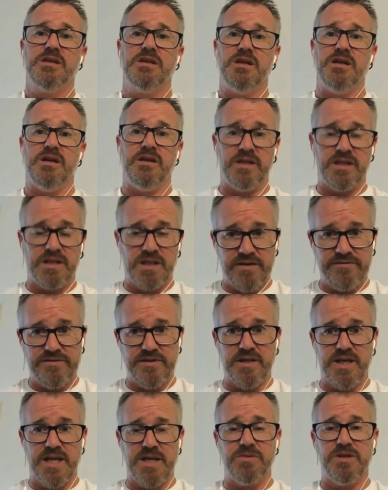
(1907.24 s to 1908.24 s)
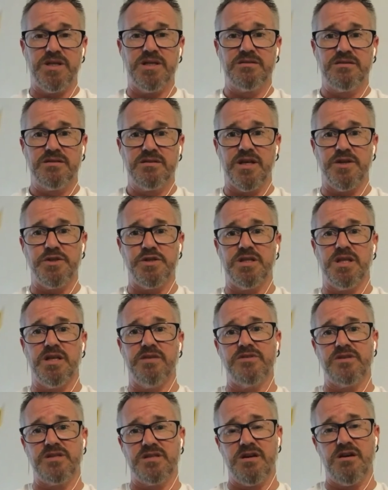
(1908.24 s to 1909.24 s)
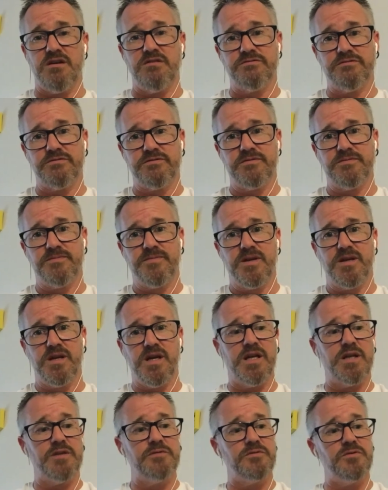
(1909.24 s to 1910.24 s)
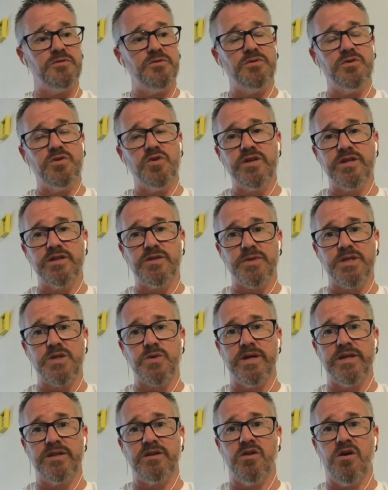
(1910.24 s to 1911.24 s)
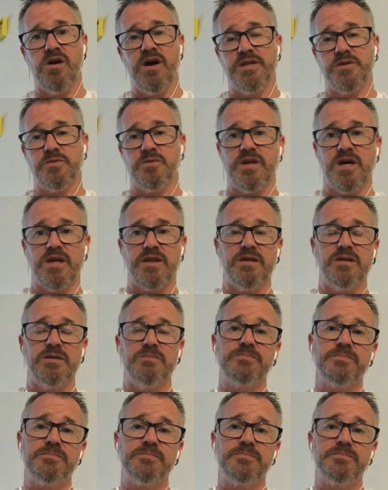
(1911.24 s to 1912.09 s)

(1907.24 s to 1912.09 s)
and then love your neighbor as you love yourself. Yeah. And if you look in between the lines with other